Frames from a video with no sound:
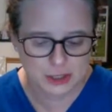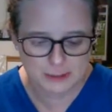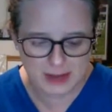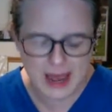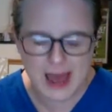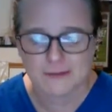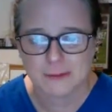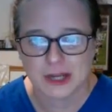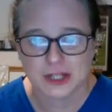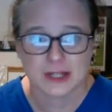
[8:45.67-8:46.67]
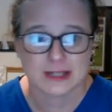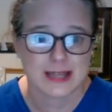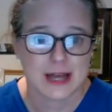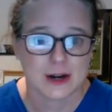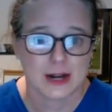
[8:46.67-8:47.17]
You may have patients
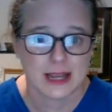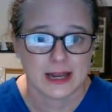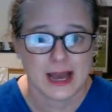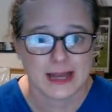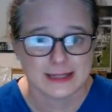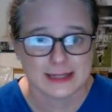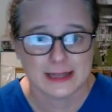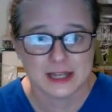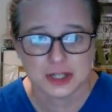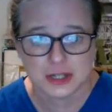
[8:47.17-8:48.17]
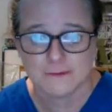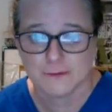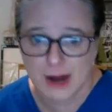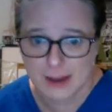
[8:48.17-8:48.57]
that are in isolation for